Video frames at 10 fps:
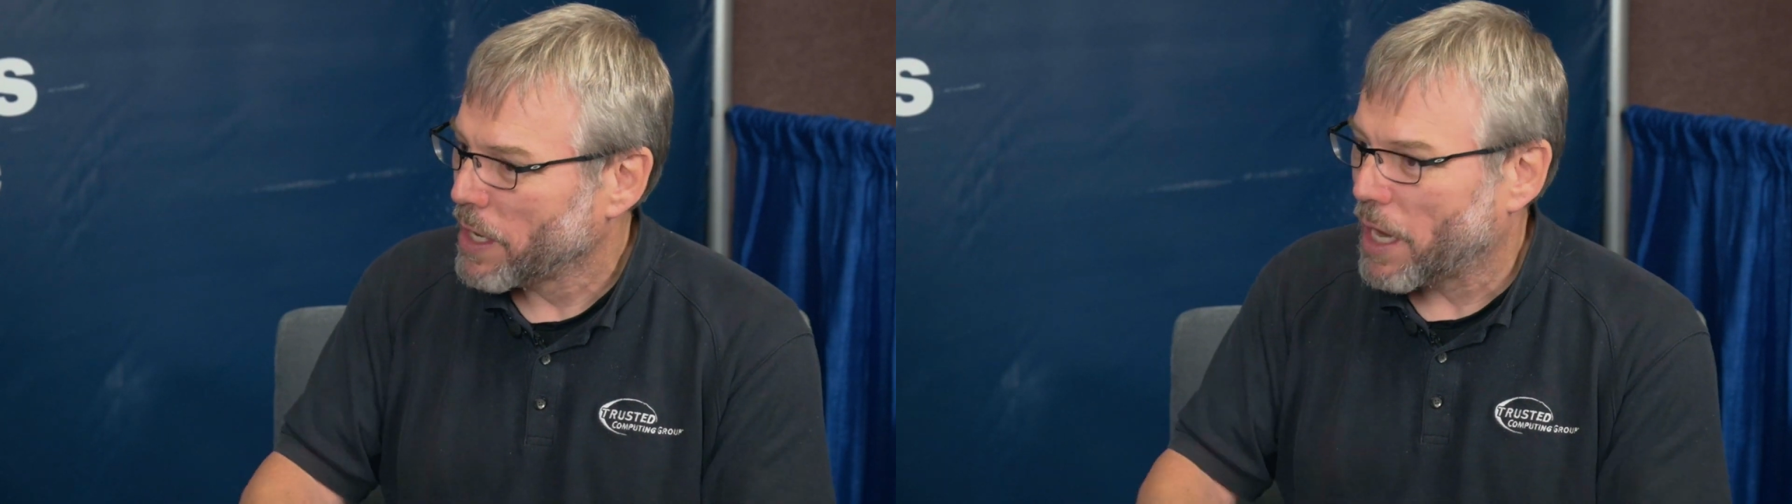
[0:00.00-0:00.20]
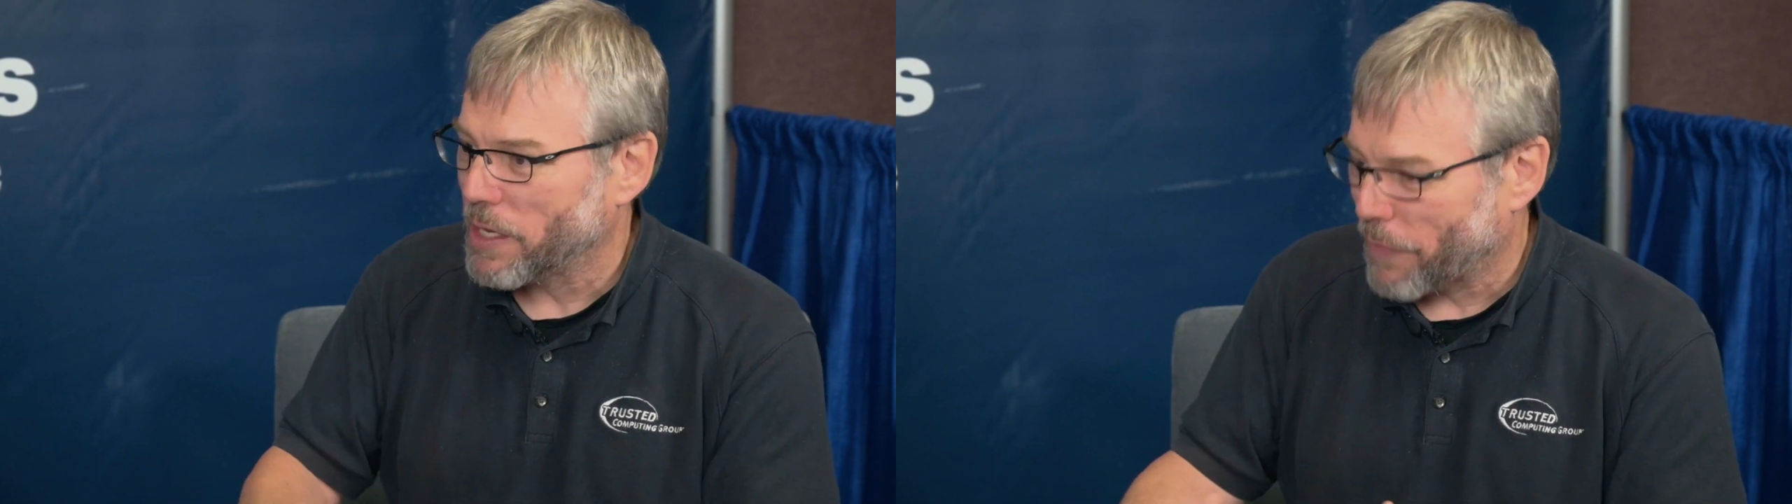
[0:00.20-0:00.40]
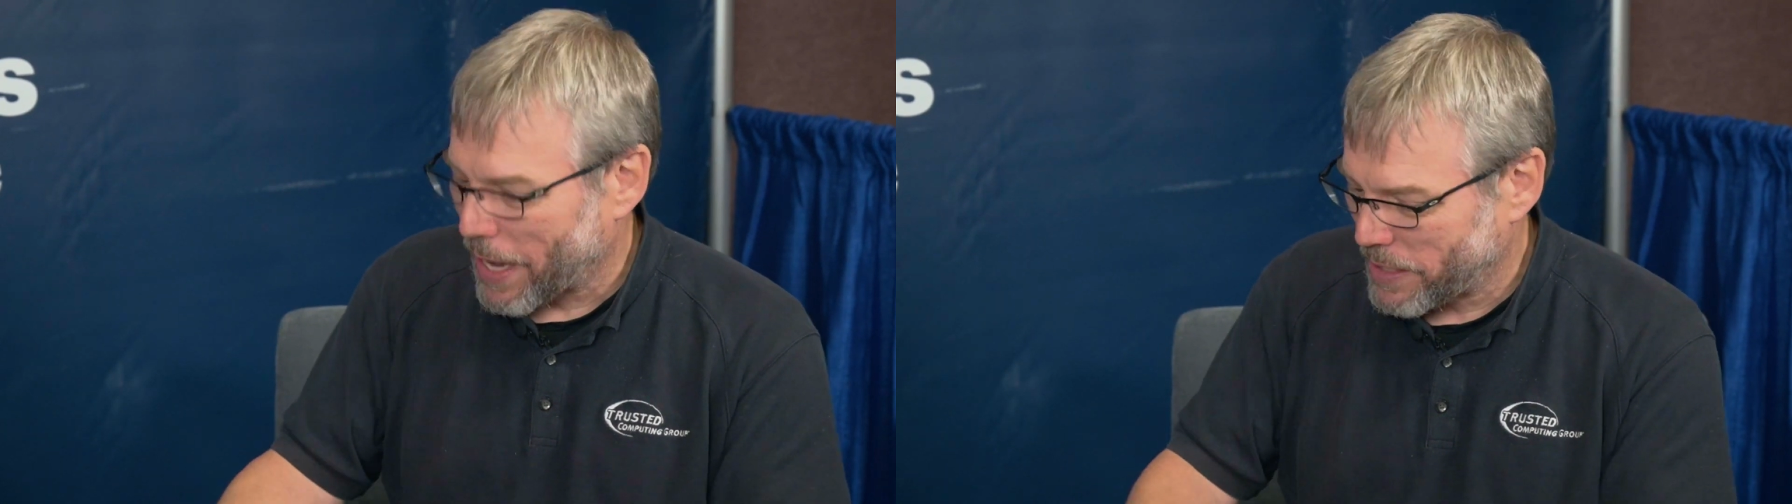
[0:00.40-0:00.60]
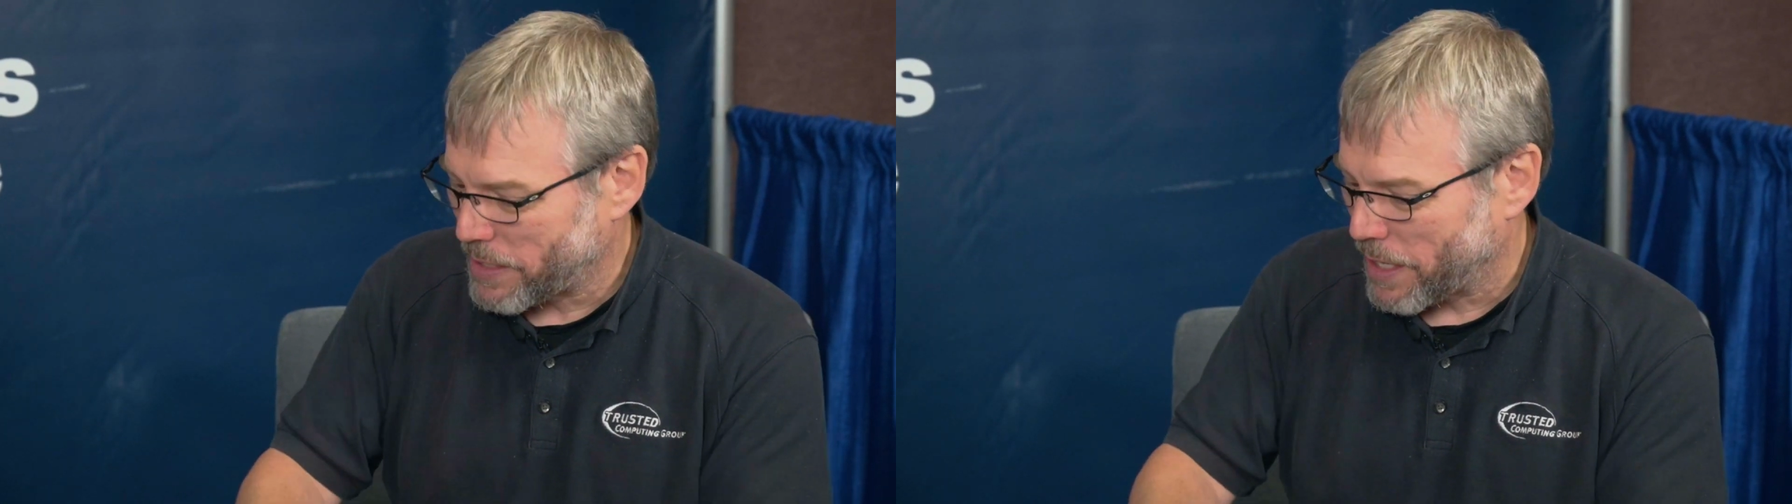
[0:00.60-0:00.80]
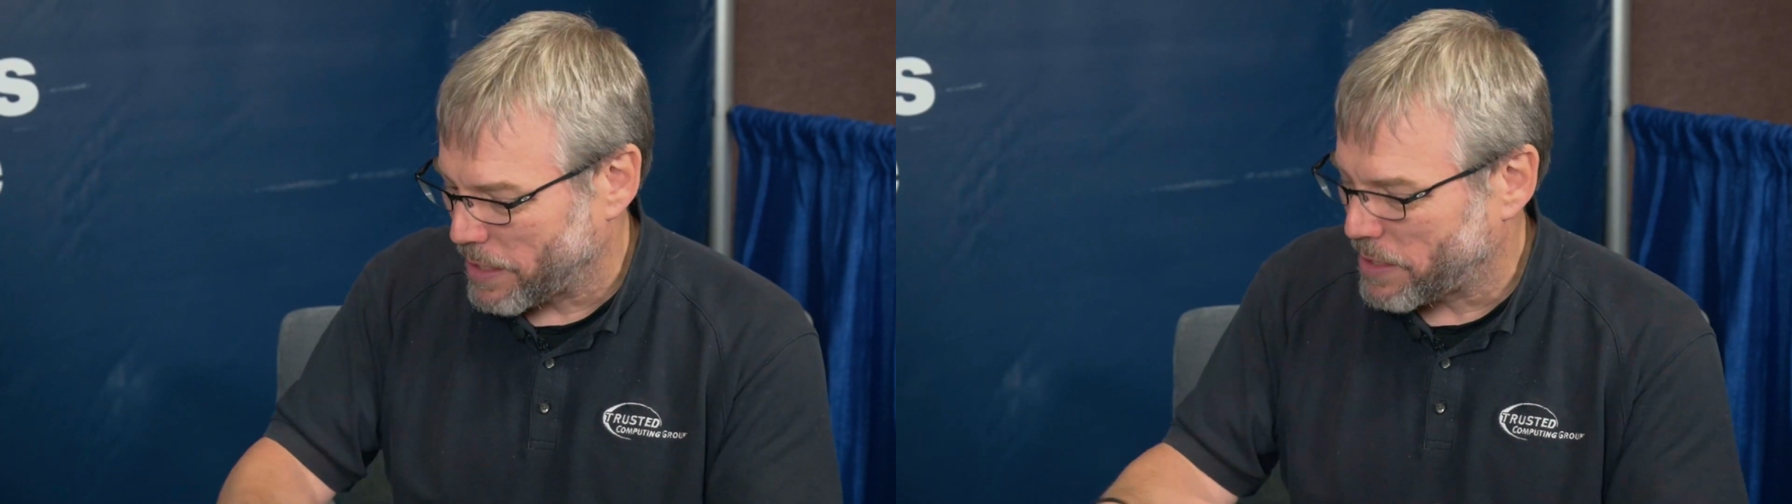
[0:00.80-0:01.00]
a
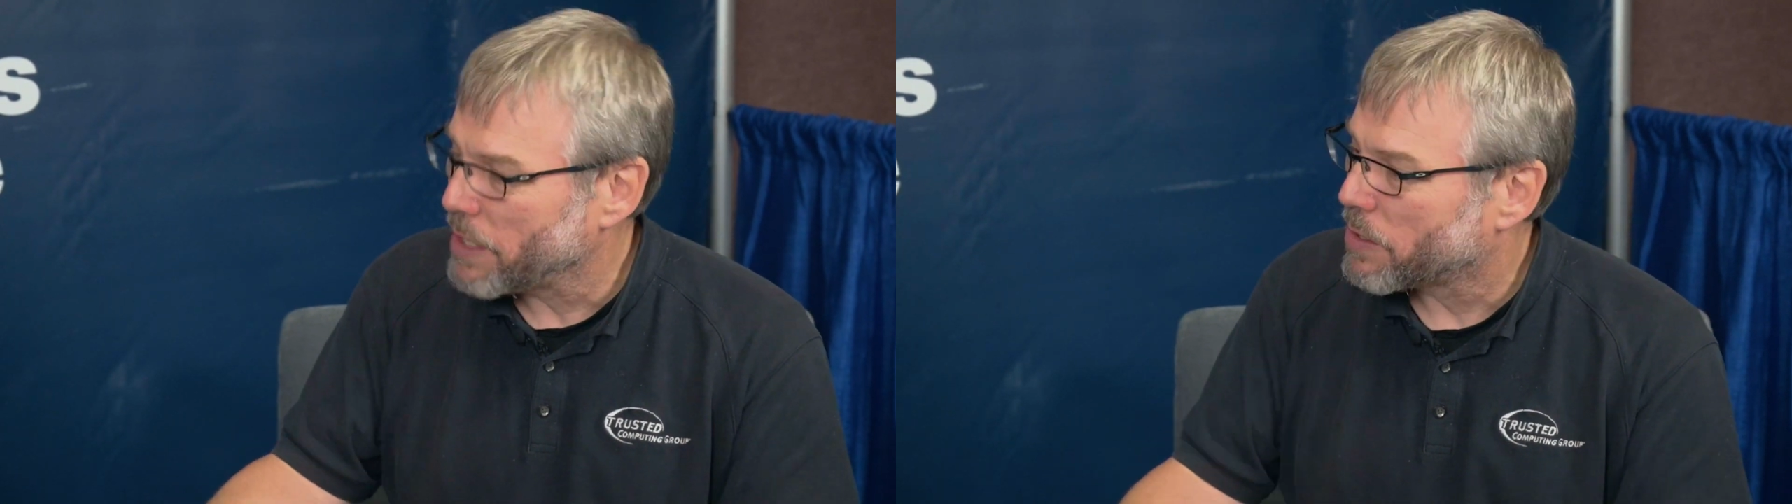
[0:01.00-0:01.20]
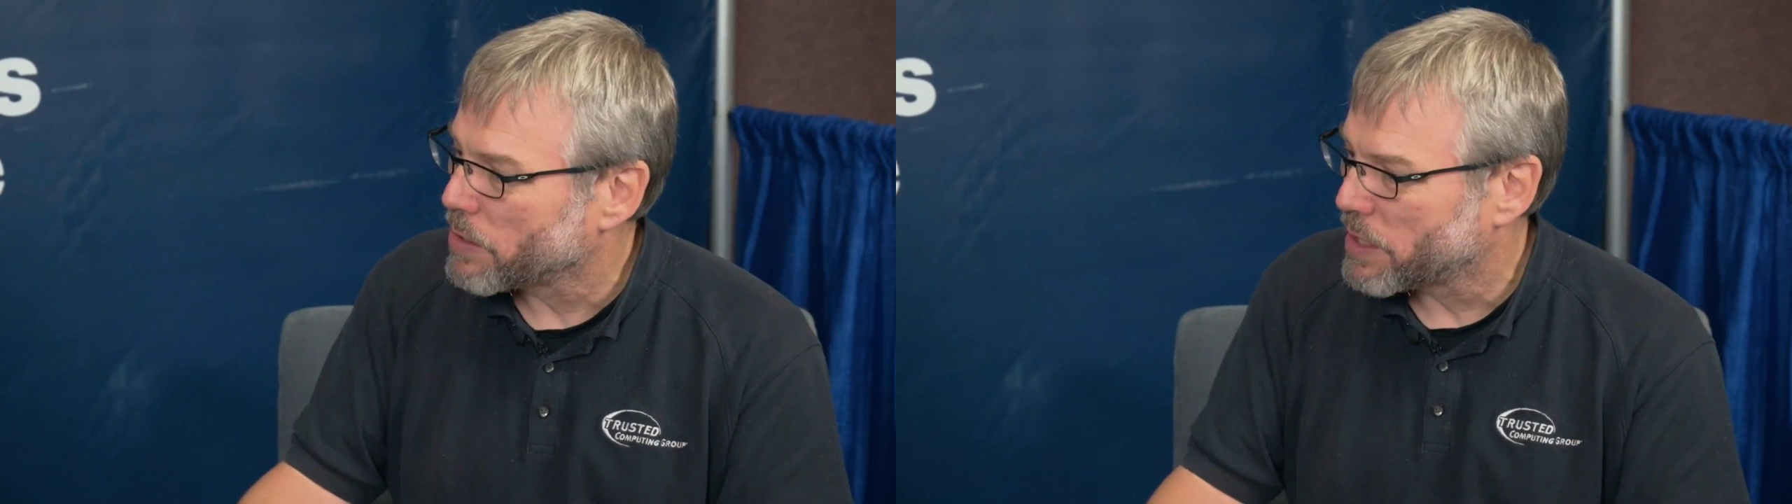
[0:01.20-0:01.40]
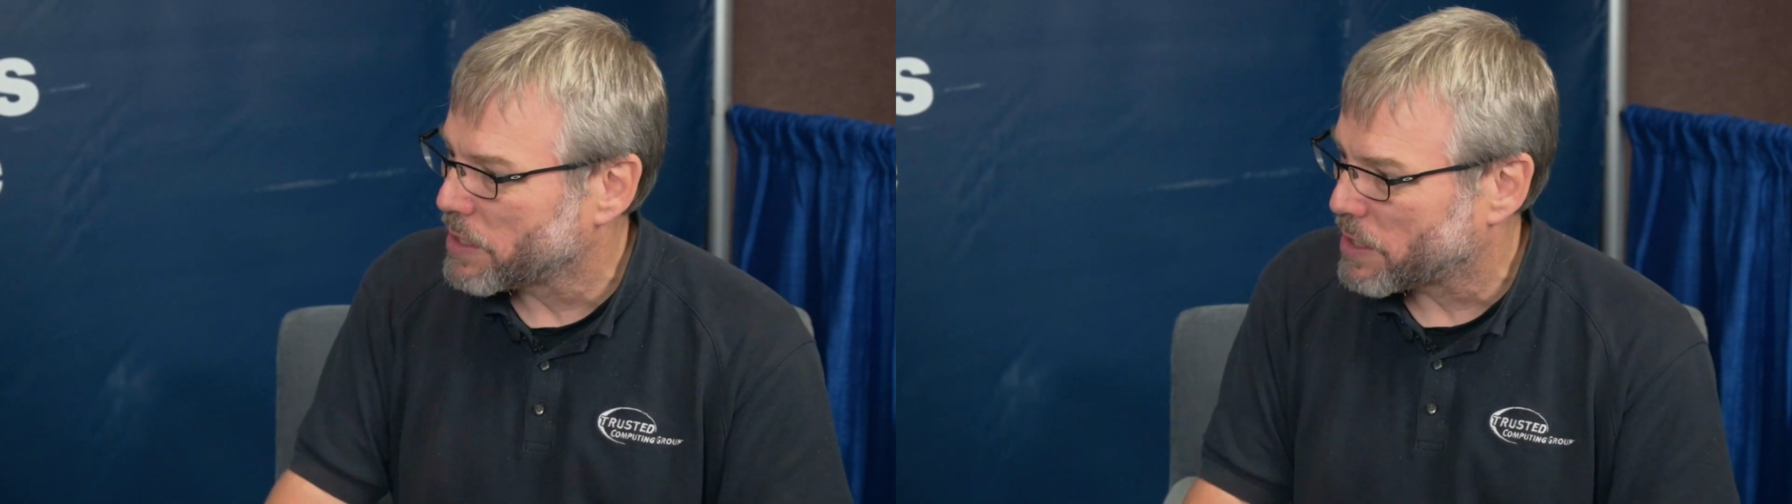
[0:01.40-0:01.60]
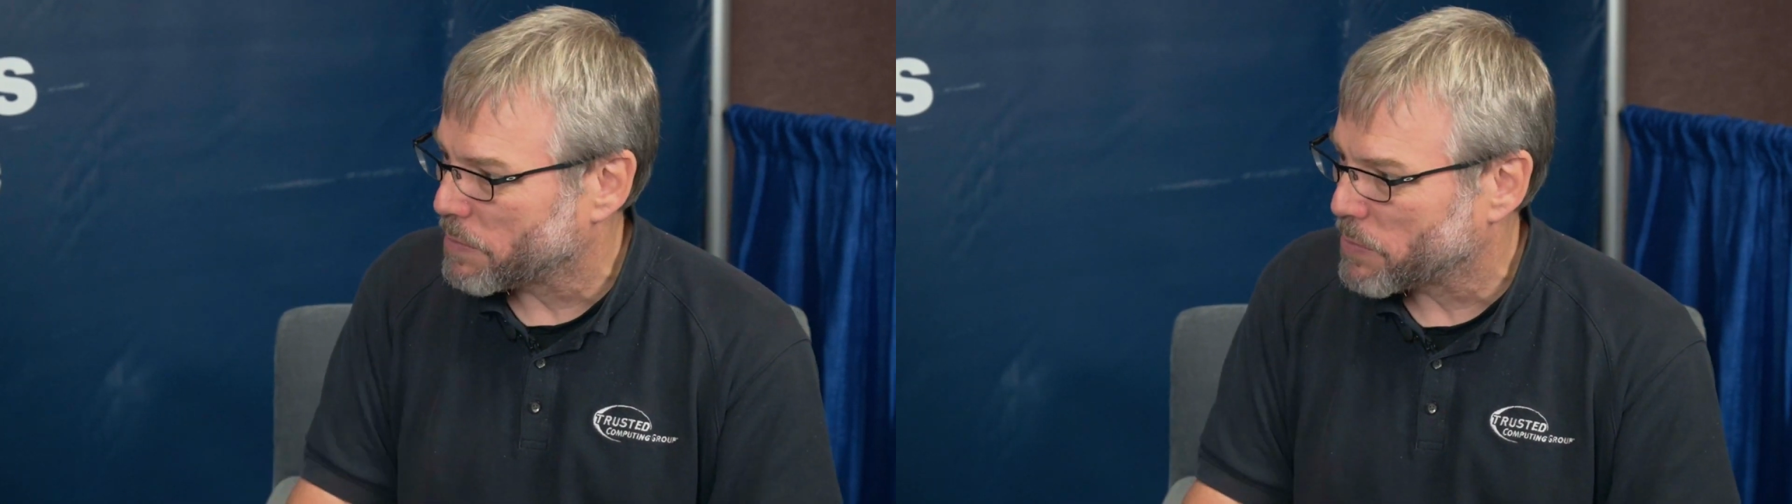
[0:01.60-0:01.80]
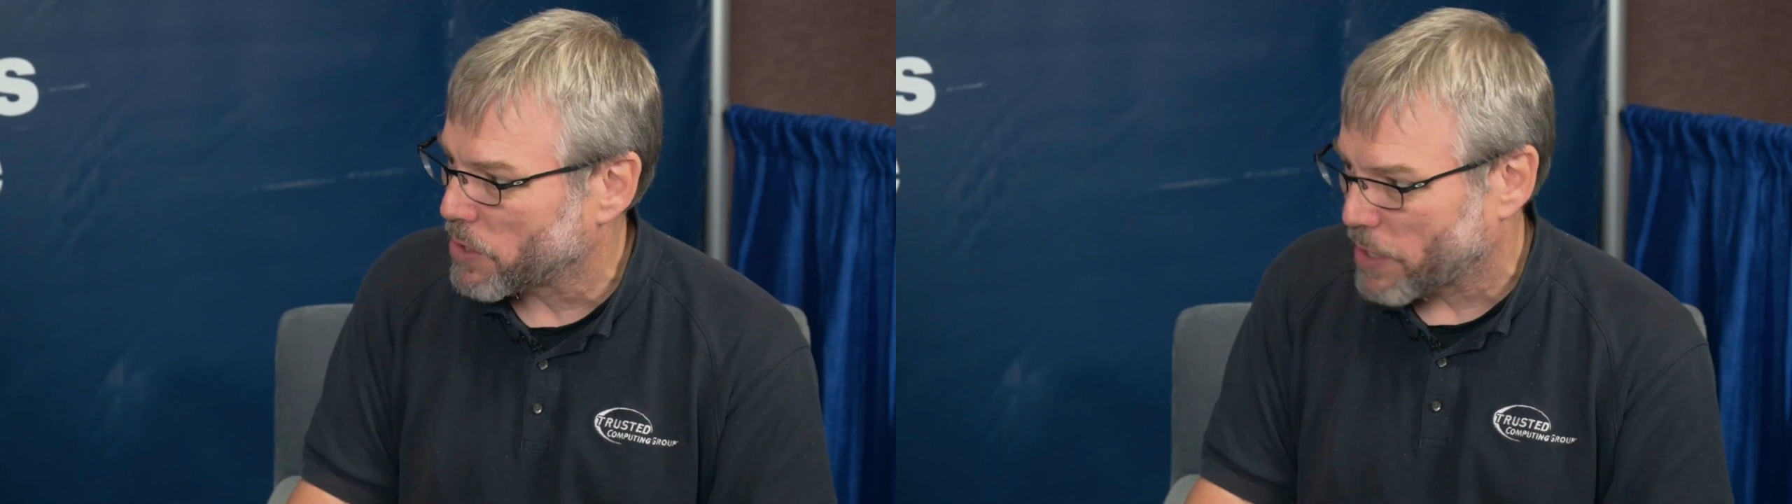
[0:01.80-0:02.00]
device and its
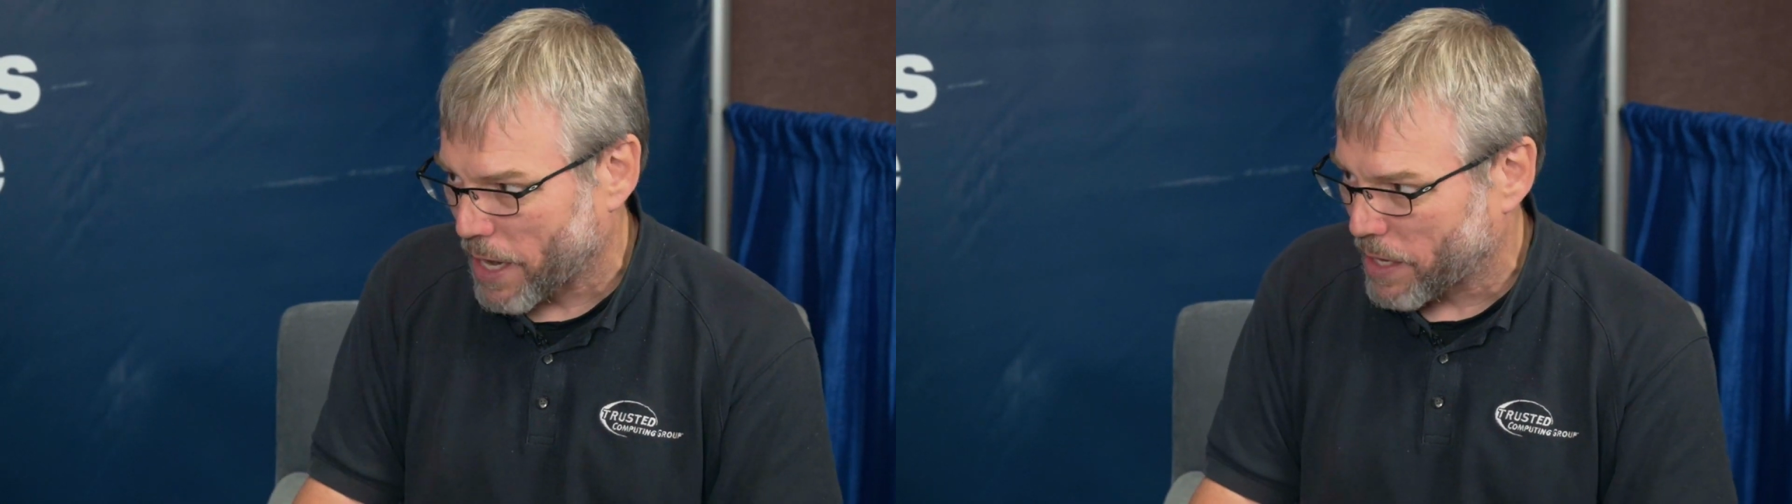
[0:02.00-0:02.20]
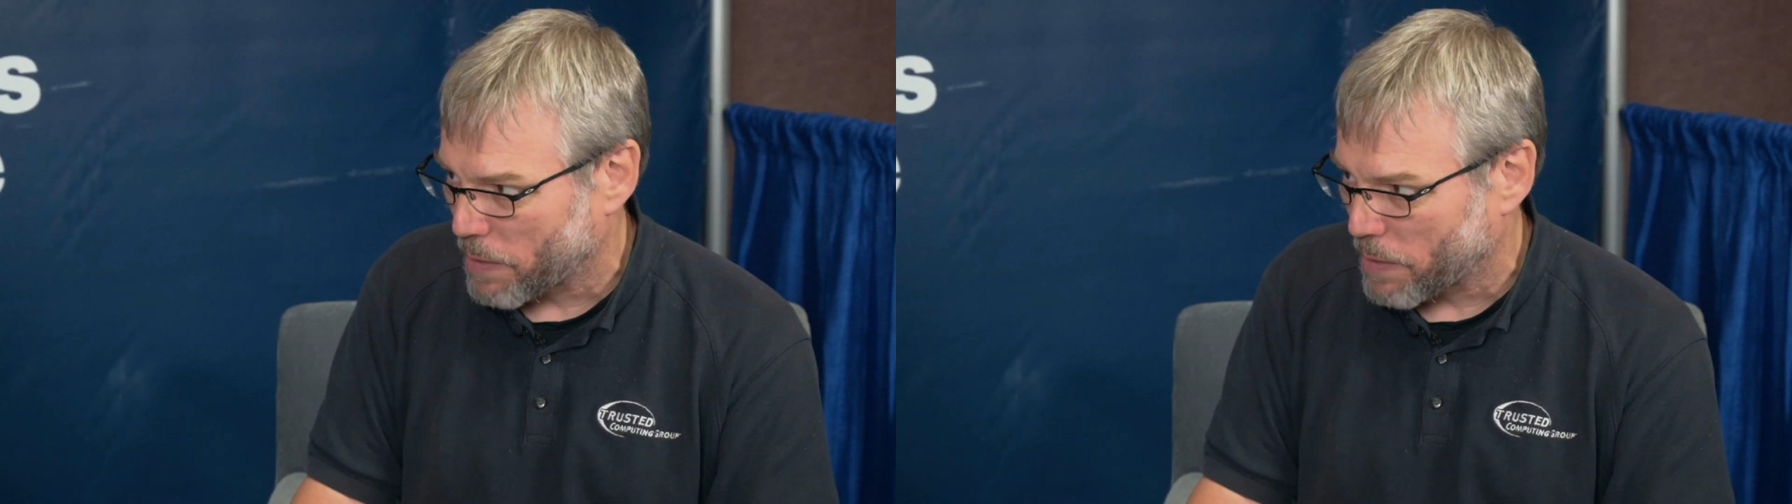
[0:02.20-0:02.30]
ecosystem so that I